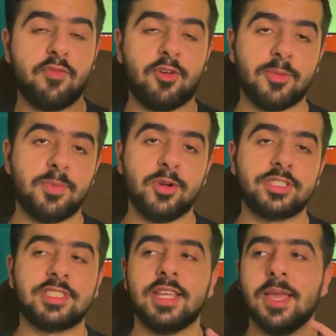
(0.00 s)
For
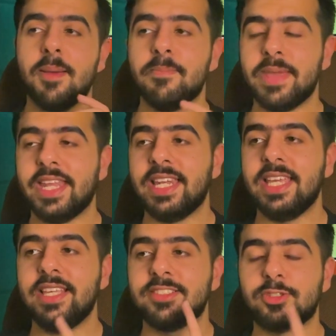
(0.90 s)
books,
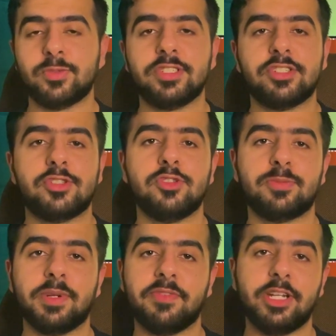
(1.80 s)
mainly, students choose
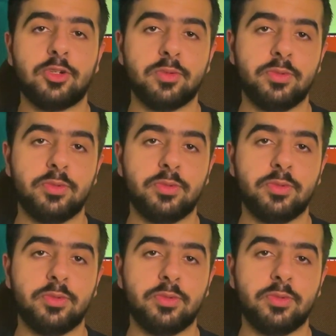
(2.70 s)
between two